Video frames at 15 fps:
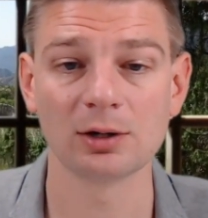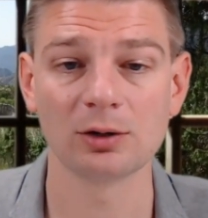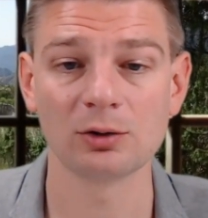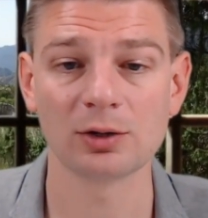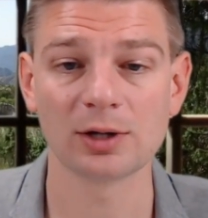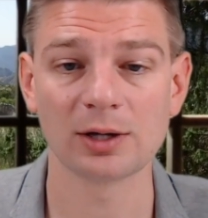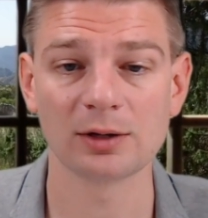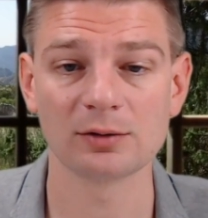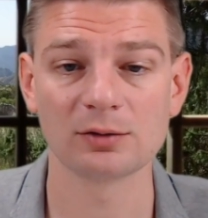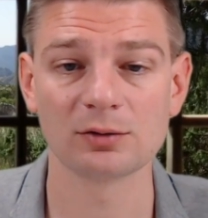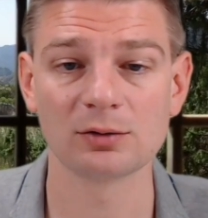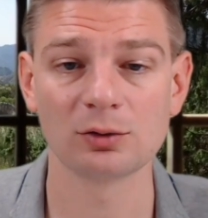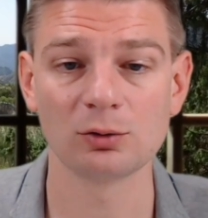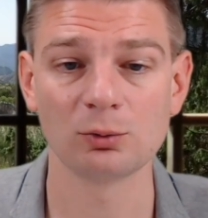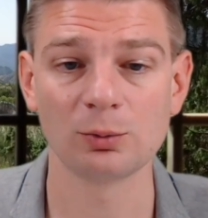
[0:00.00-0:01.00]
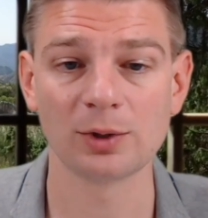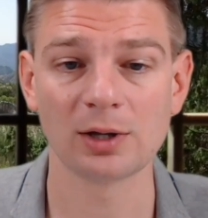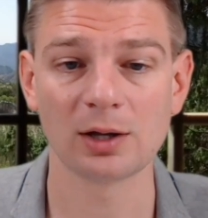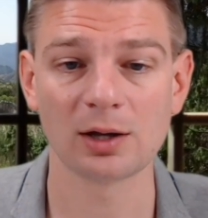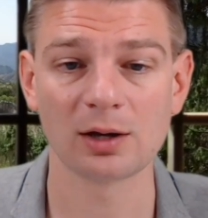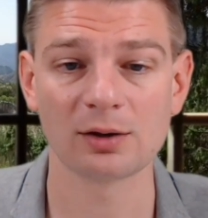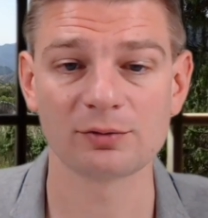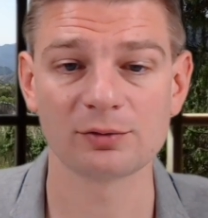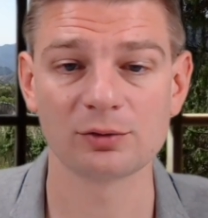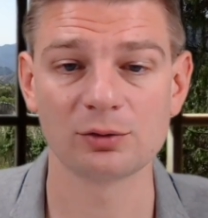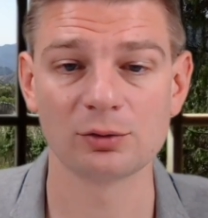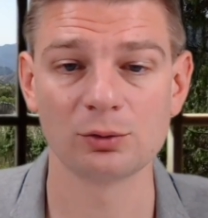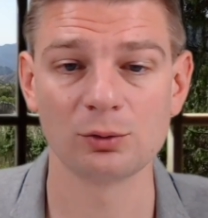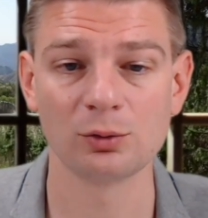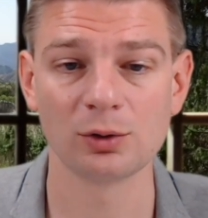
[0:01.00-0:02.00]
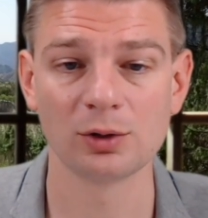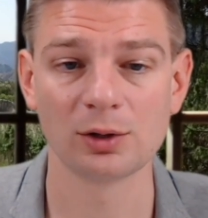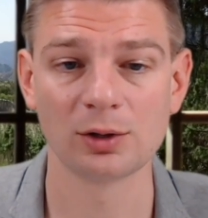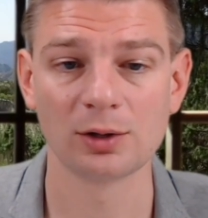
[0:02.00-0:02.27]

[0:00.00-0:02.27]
Okay, so we have to